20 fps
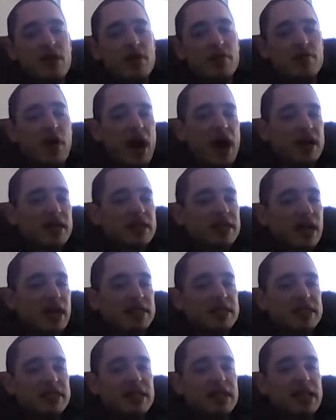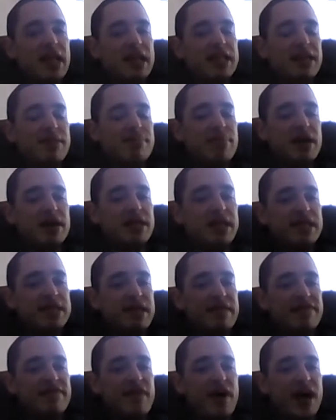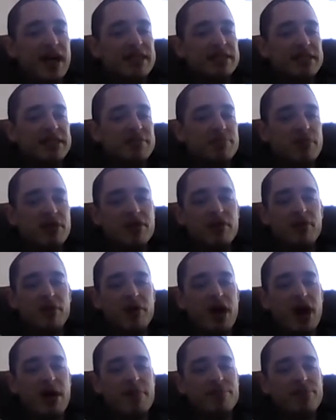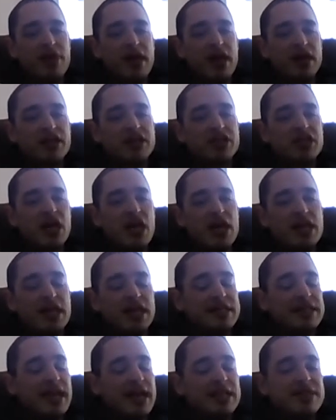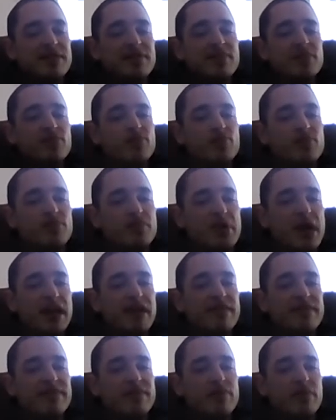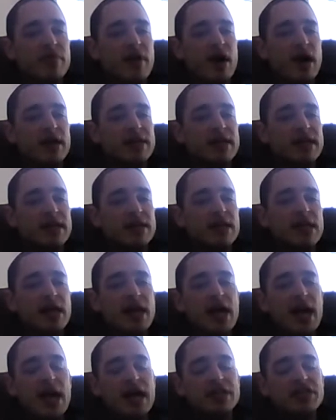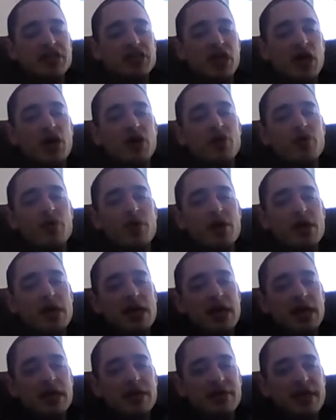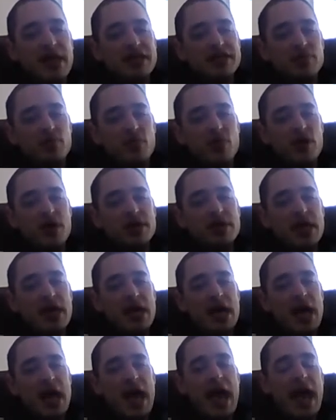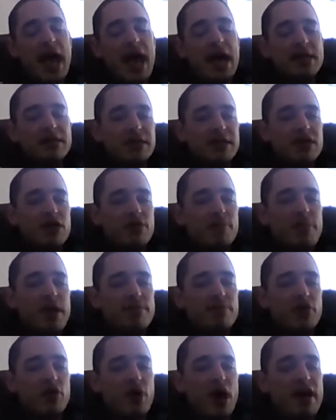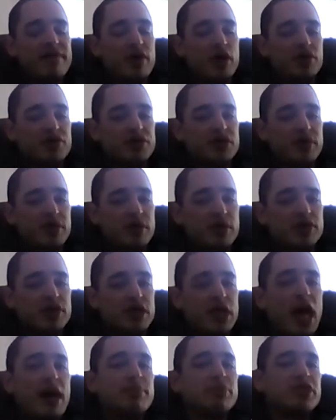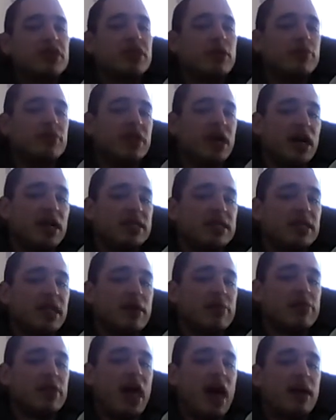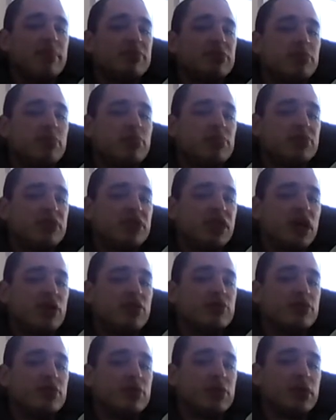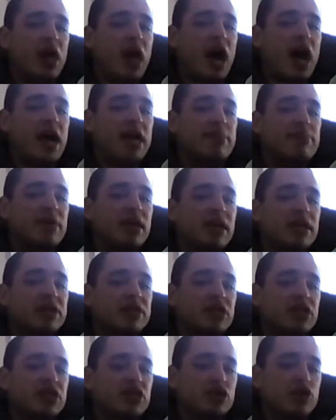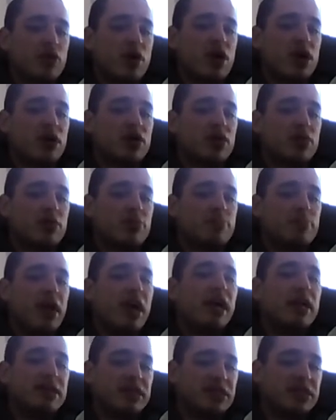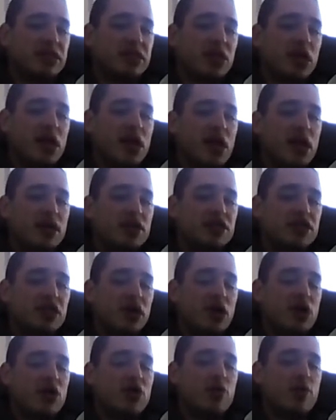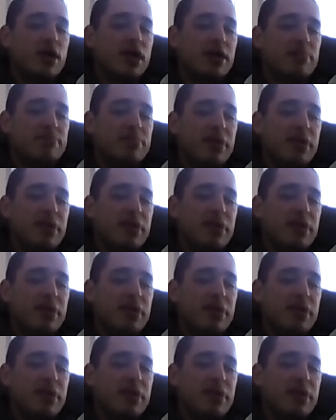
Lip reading: rock dusts that anybody that finds this mineral complex, they tend to rave on it. And so, that's one. And, people have also used limestone dust. Now, limestone or lime is a stronger base. So it